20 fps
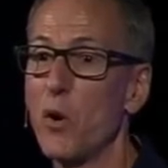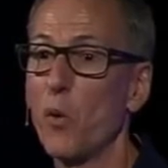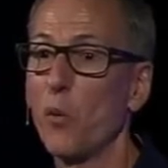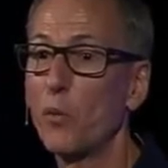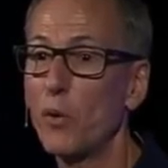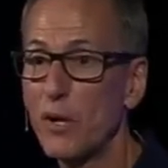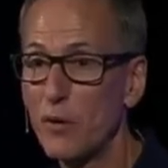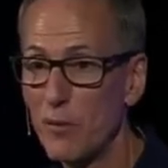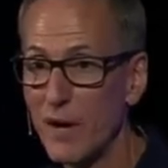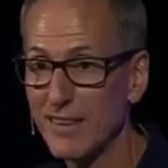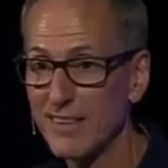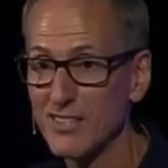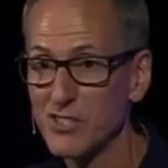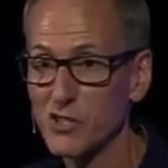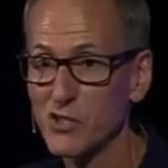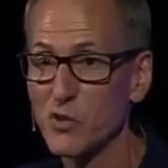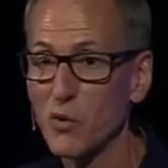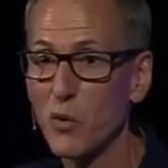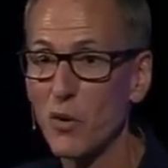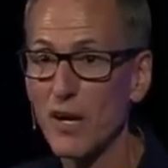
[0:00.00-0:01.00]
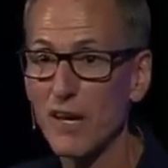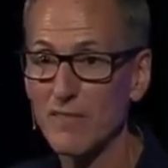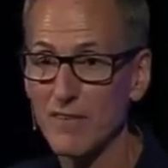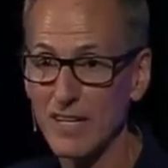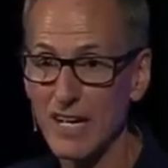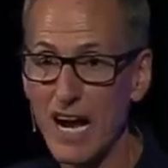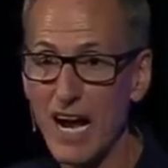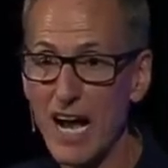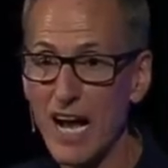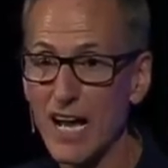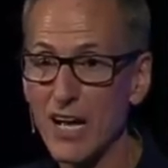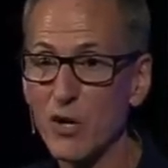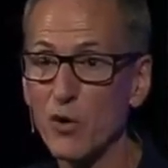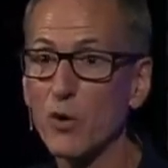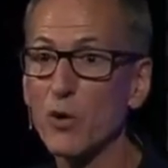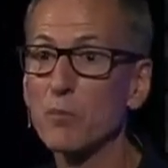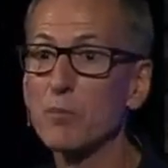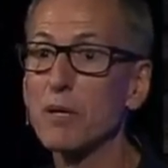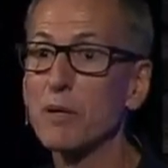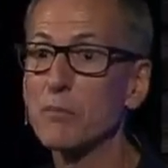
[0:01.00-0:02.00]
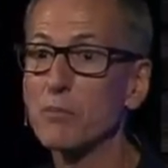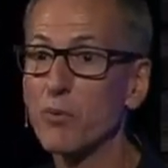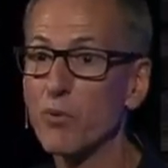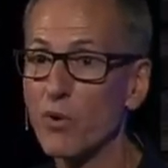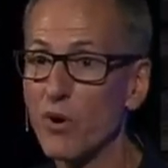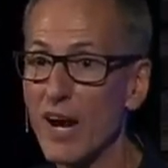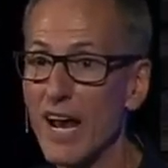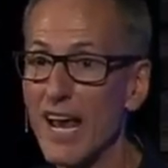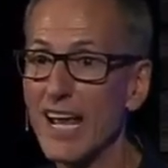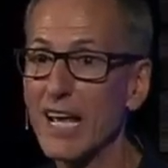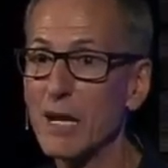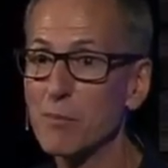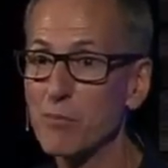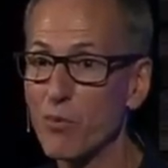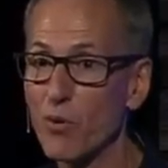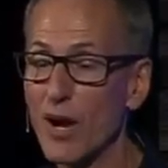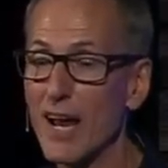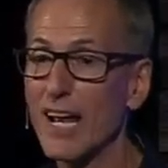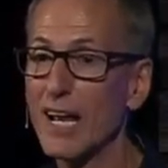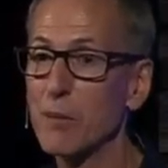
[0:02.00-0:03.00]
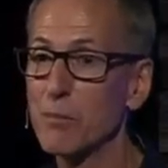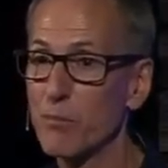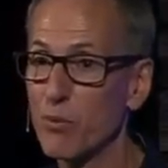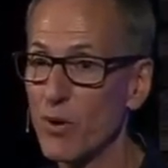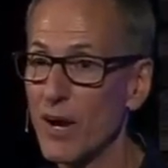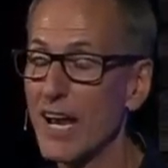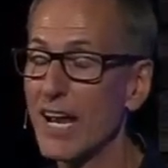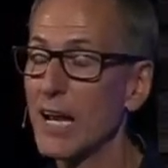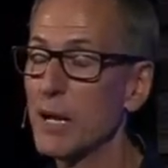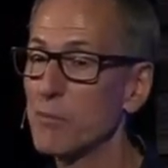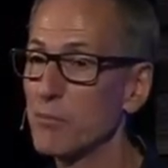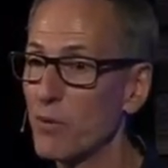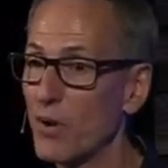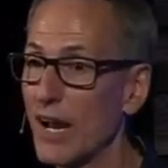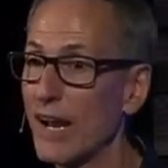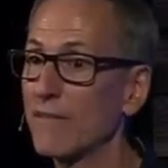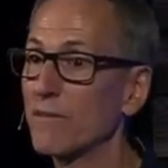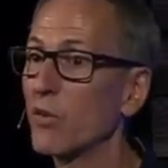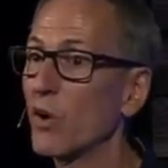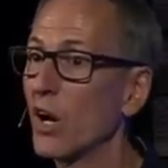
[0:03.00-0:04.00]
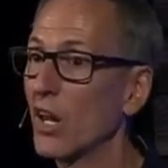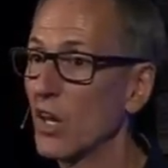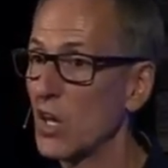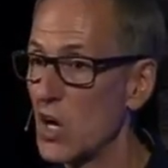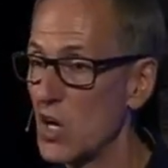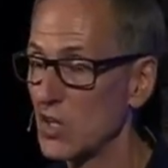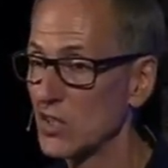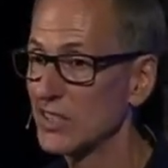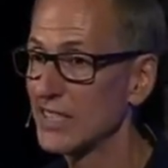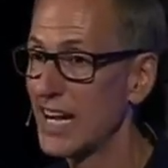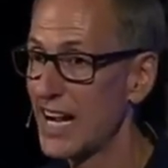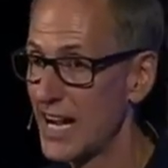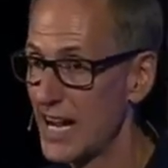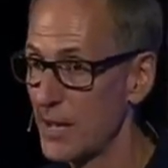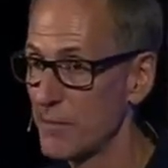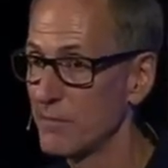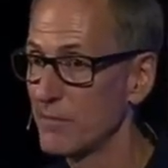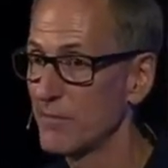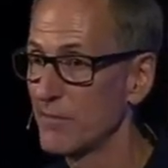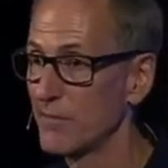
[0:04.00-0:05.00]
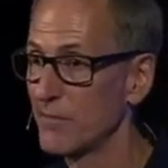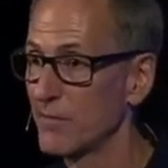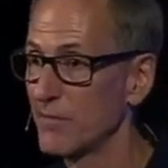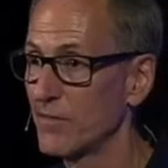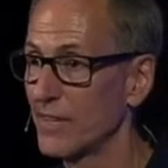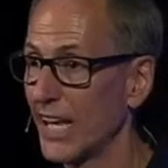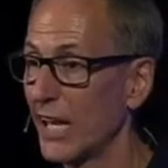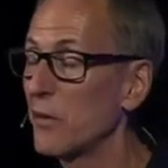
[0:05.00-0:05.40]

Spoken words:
we read the story of a guy who had been praying and praying and praying and praying for a long time.